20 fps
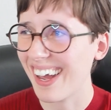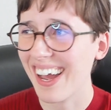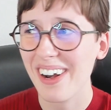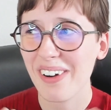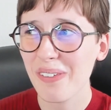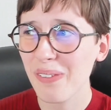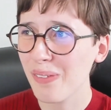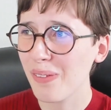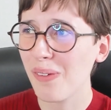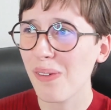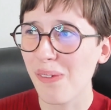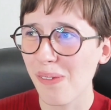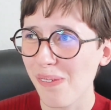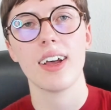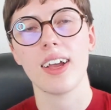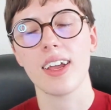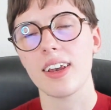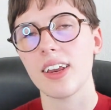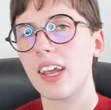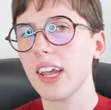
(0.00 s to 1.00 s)
I don't know.
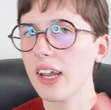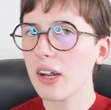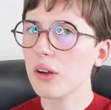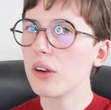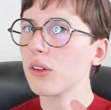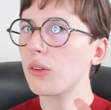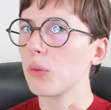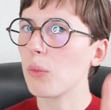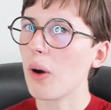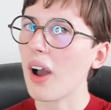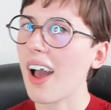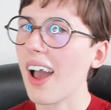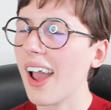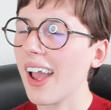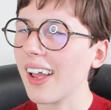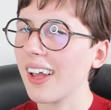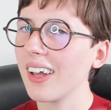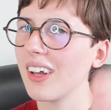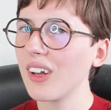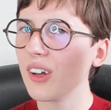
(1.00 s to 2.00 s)
And here is
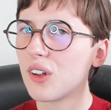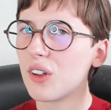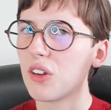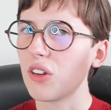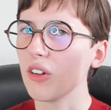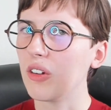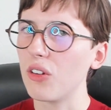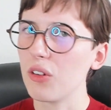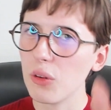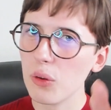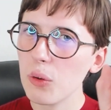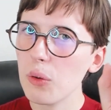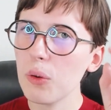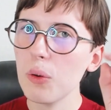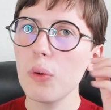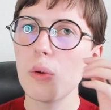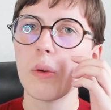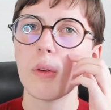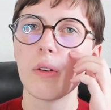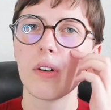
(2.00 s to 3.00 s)
why
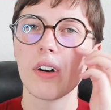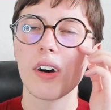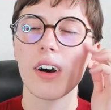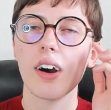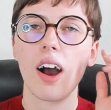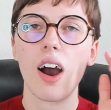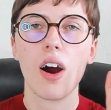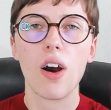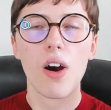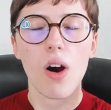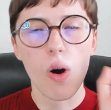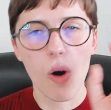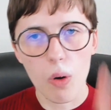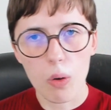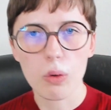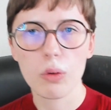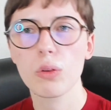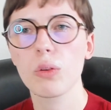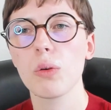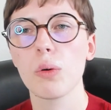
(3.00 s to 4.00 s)
you are
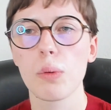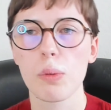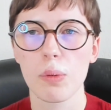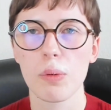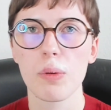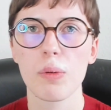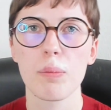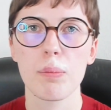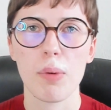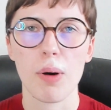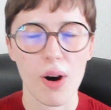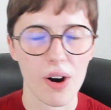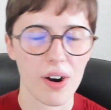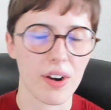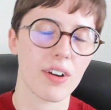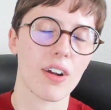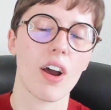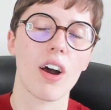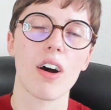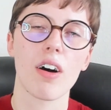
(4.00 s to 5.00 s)
also part
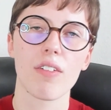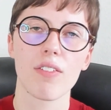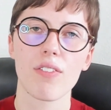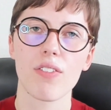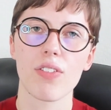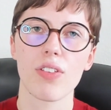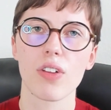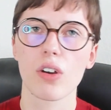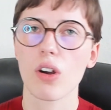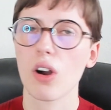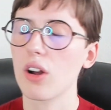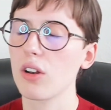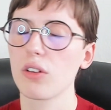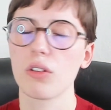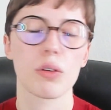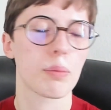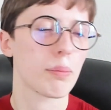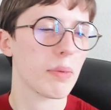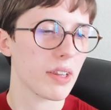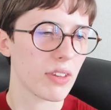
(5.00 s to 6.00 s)
of the
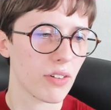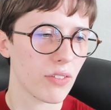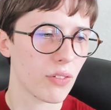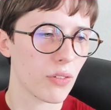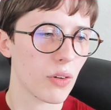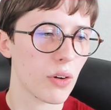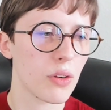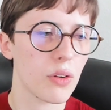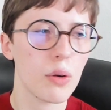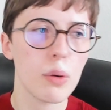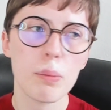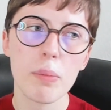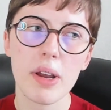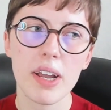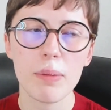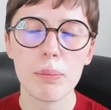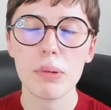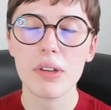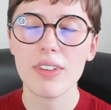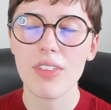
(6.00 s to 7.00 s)
conduit metaphor. You may
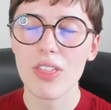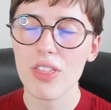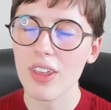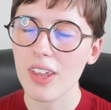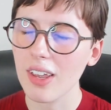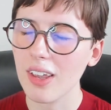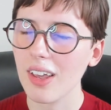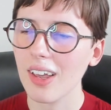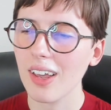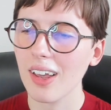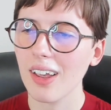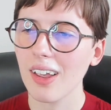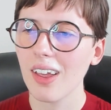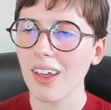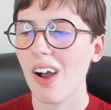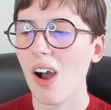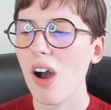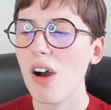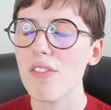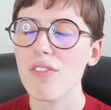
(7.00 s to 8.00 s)
be thinking,
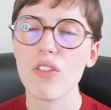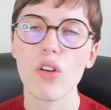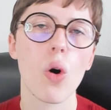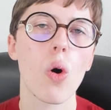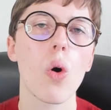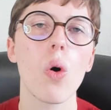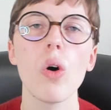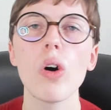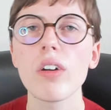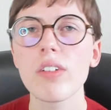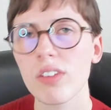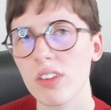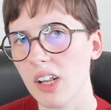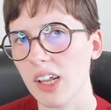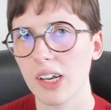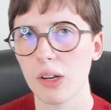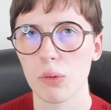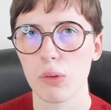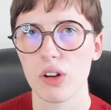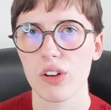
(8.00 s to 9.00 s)
of course
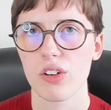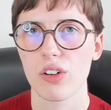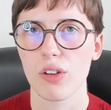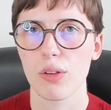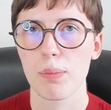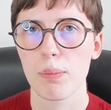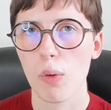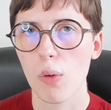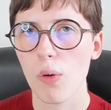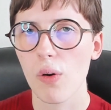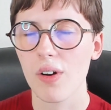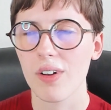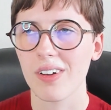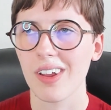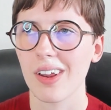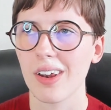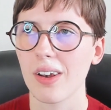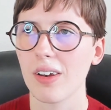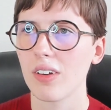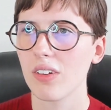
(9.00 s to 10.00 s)
language is more
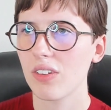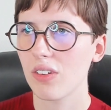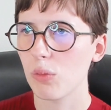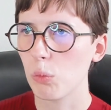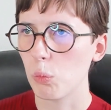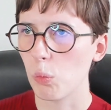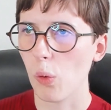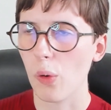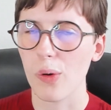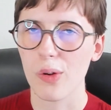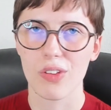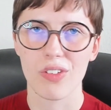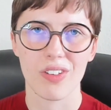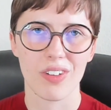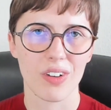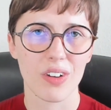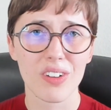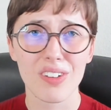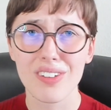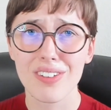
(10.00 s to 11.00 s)
than words
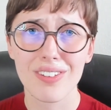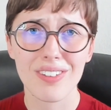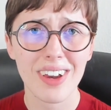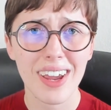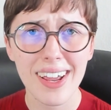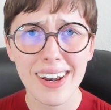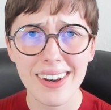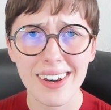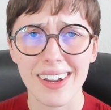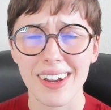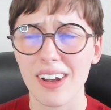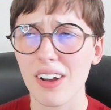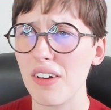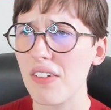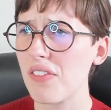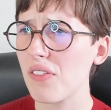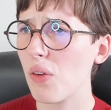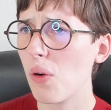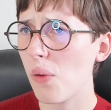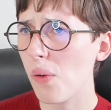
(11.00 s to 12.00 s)
and understanding.
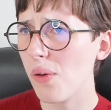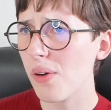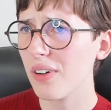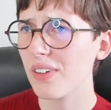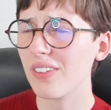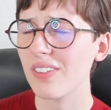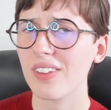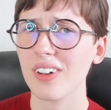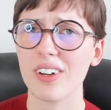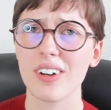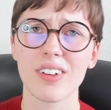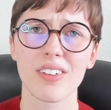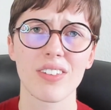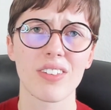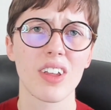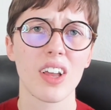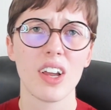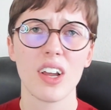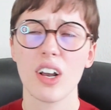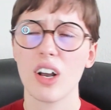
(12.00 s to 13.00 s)
Of course there's
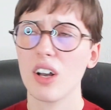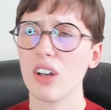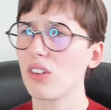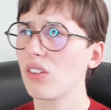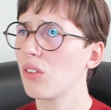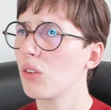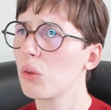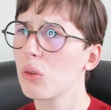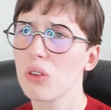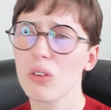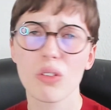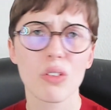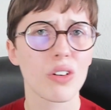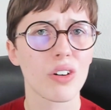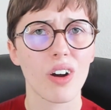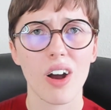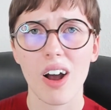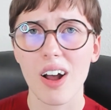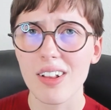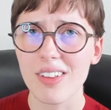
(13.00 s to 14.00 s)
a social
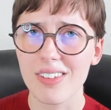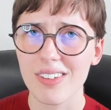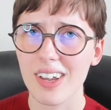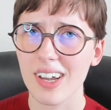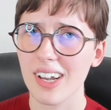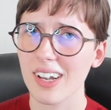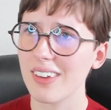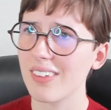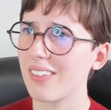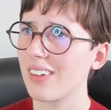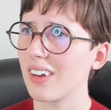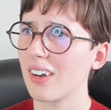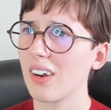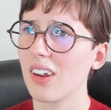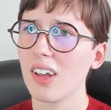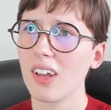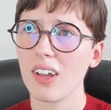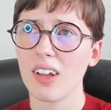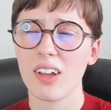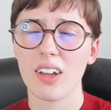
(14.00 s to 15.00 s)
context and
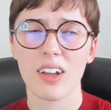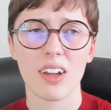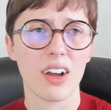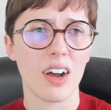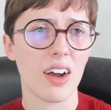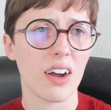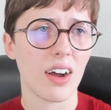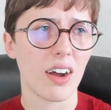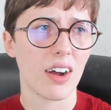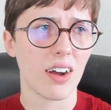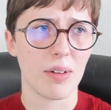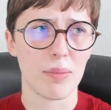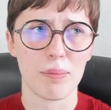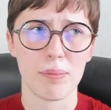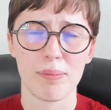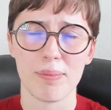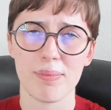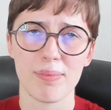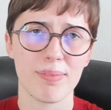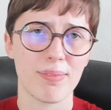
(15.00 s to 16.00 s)

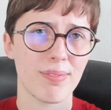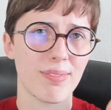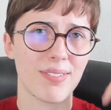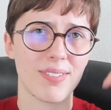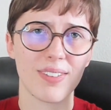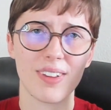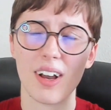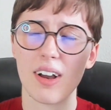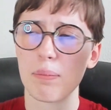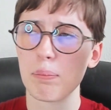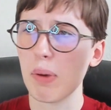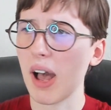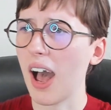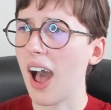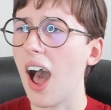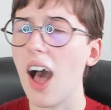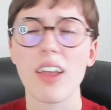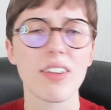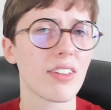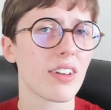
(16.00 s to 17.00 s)
a
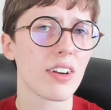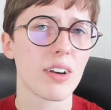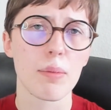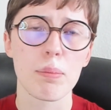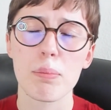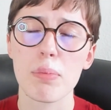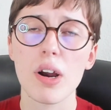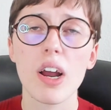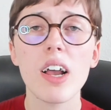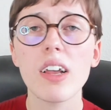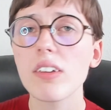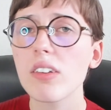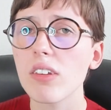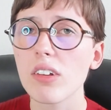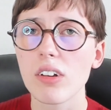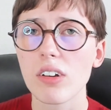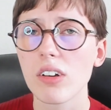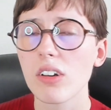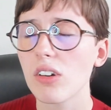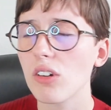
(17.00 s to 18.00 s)
past and a
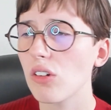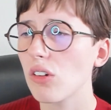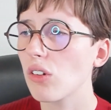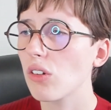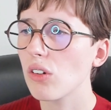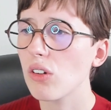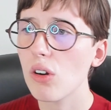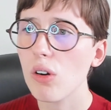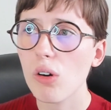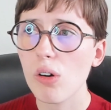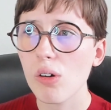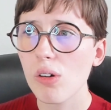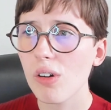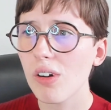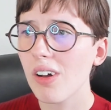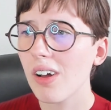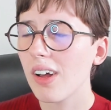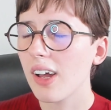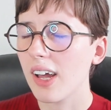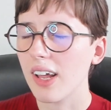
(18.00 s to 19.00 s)
present, you know,
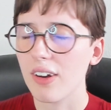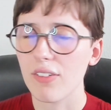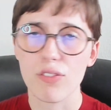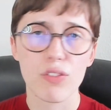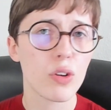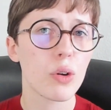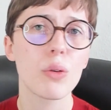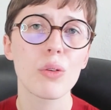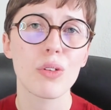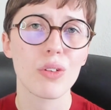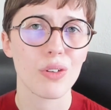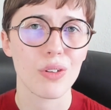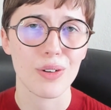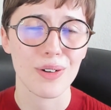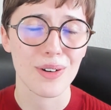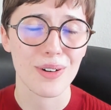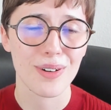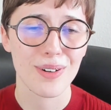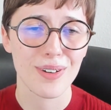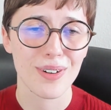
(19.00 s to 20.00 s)
a future.
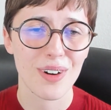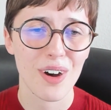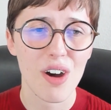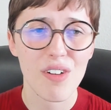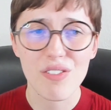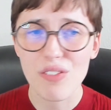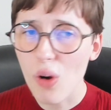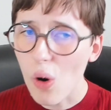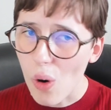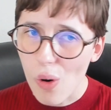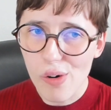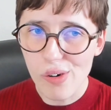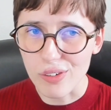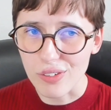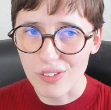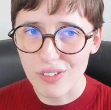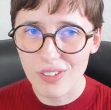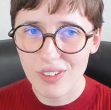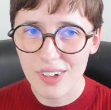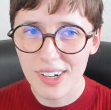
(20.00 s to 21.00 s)
Of
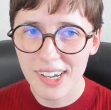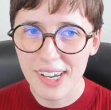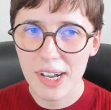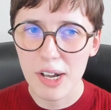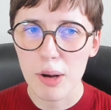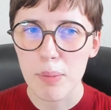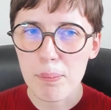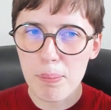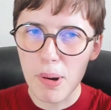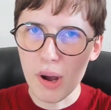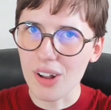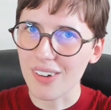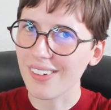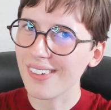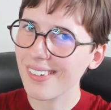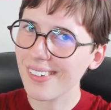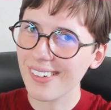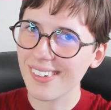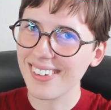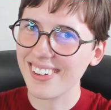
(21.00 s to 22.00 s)
course. But
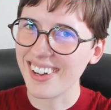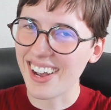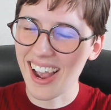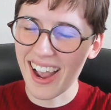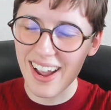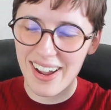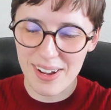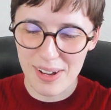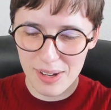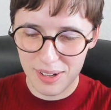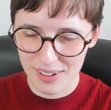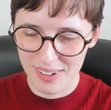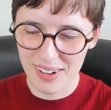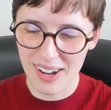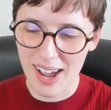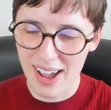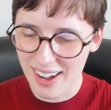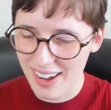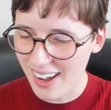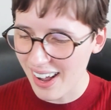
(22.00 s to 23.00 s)

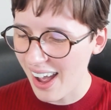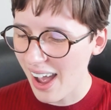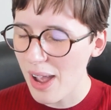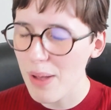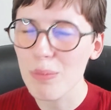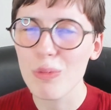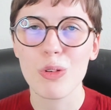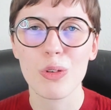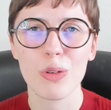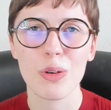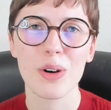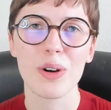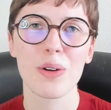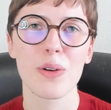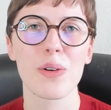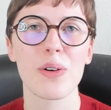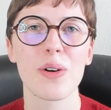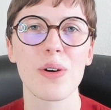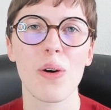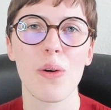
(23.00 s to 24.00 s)
I'm sure
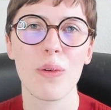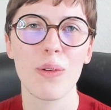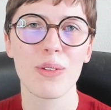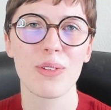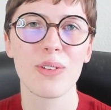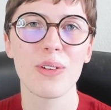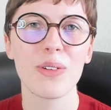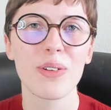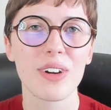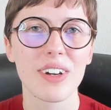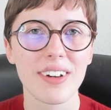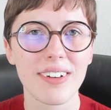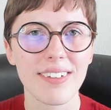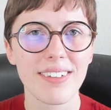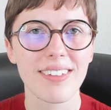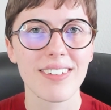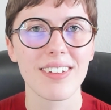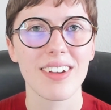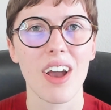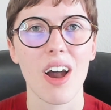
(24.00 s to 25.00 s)
you're also
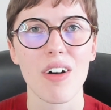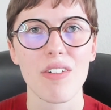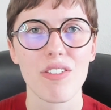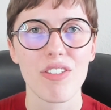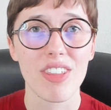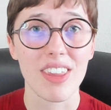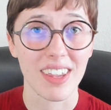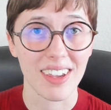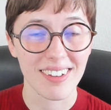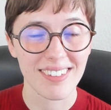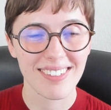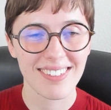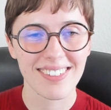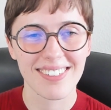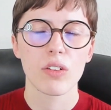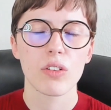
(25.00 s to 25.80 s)
guilty of this.